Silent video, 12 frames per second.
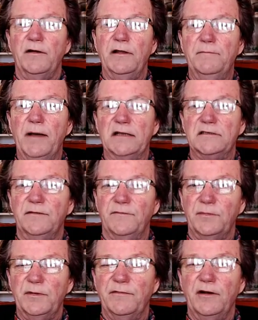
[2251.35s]
very best
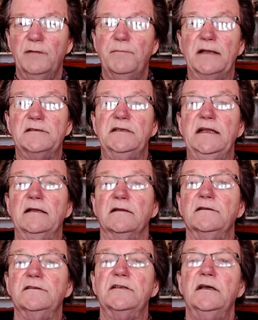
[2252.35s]
and from the very best
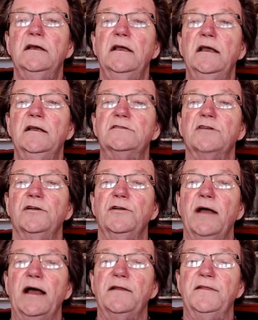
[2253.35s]
dealers. So
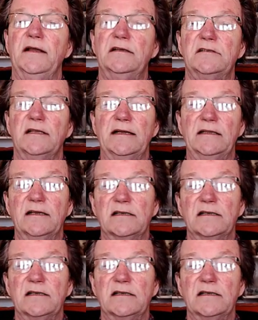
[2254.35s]
you had things like